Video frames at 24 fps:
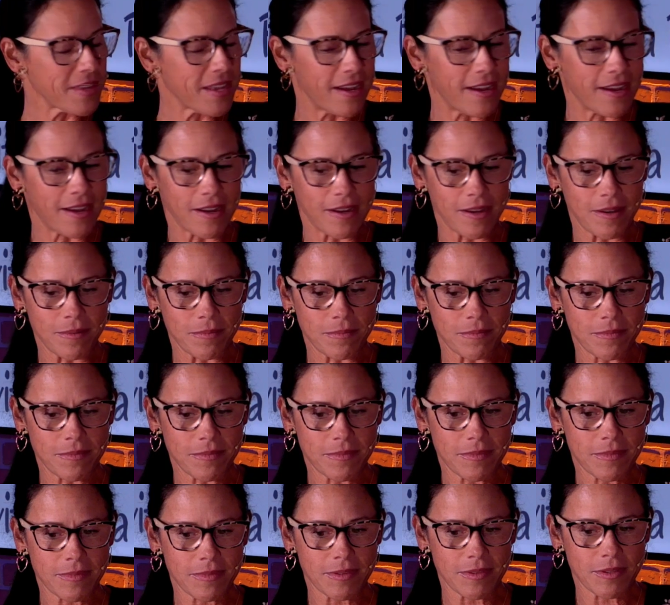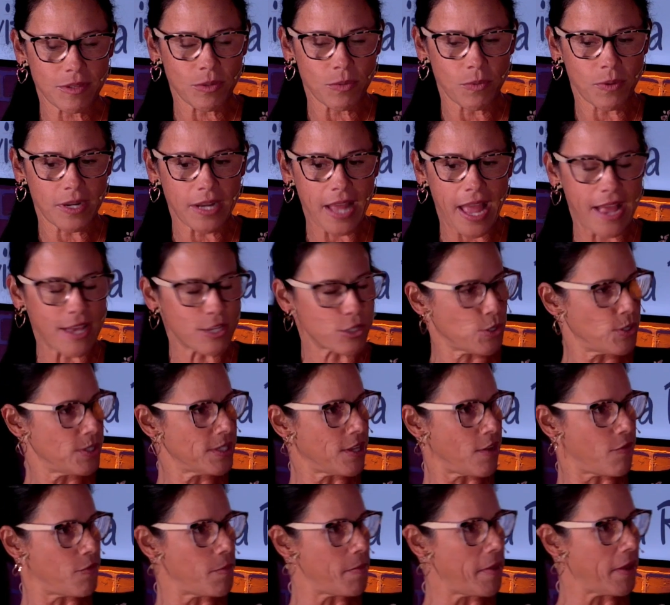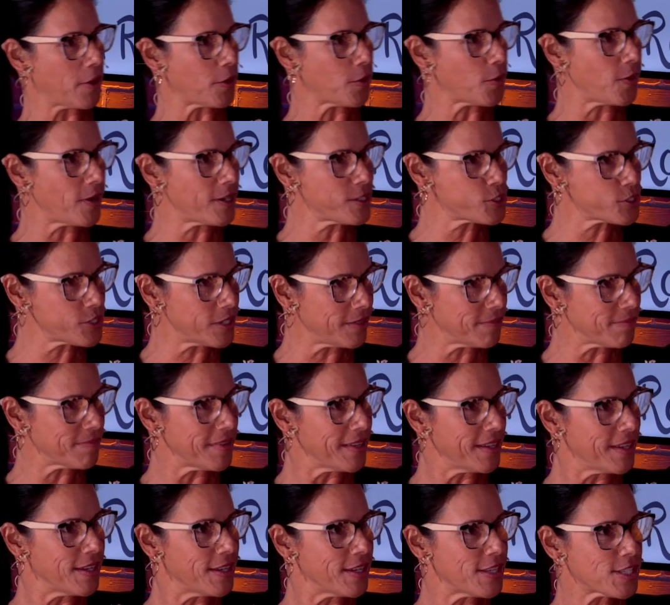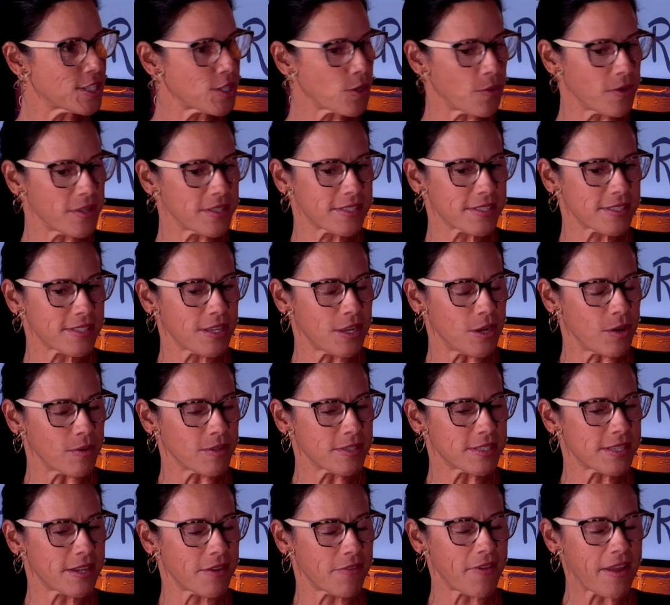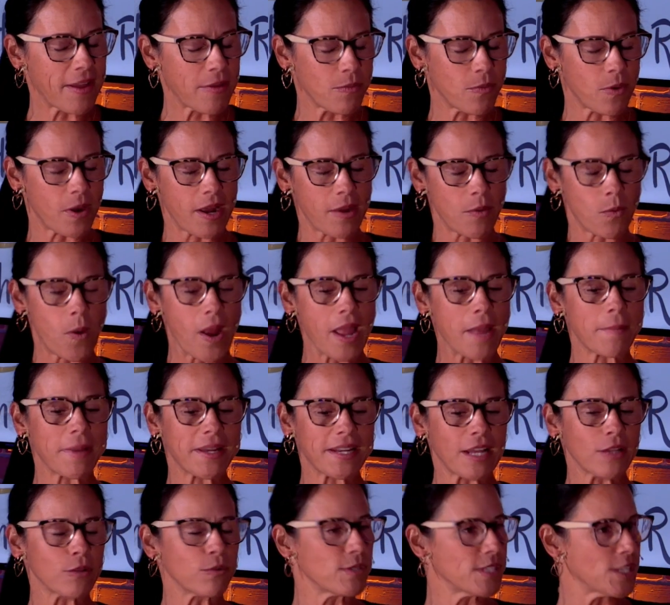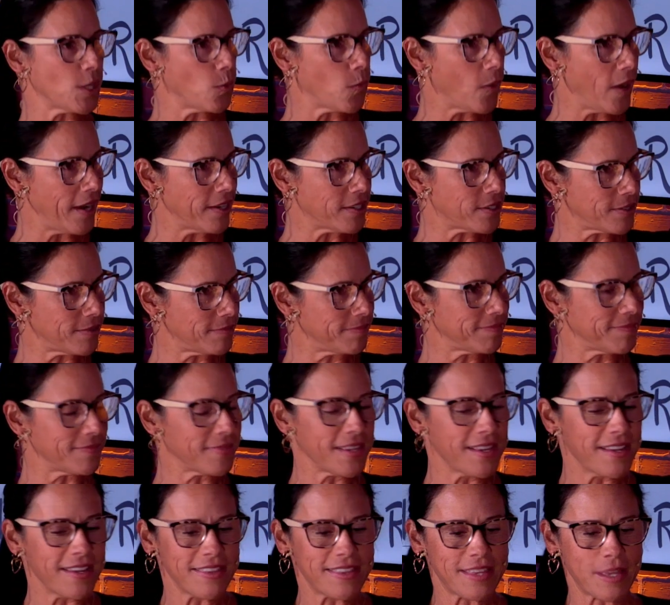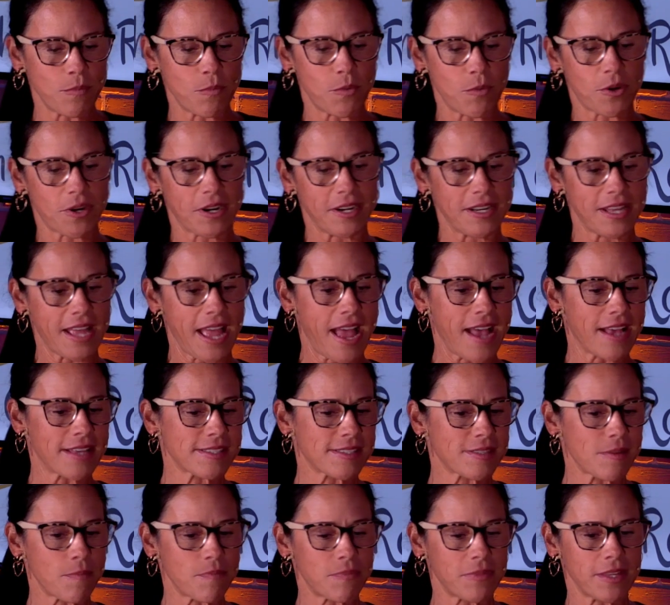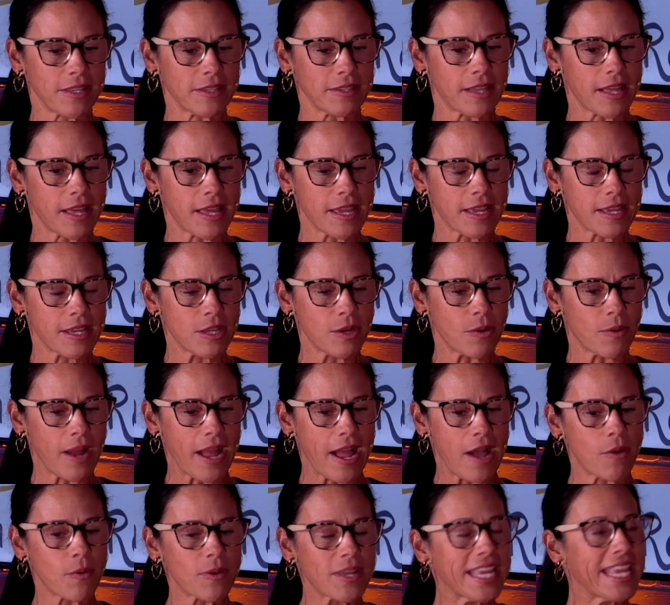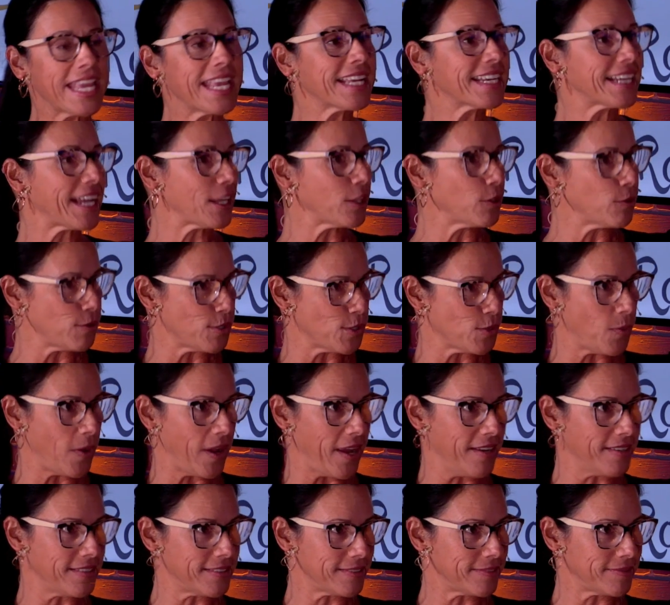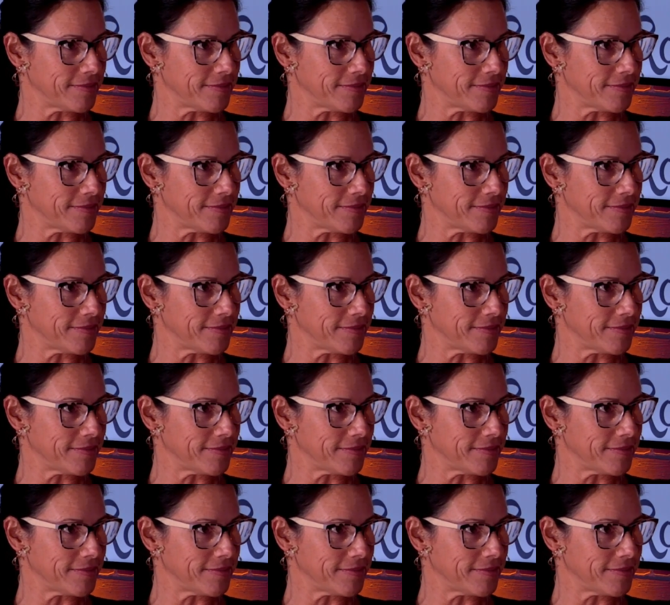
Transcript: You want to ask yourself a better question. So it's, you know, instead of why am I not losing weight? Then we're going to ask something like, you know, how can I lose weight?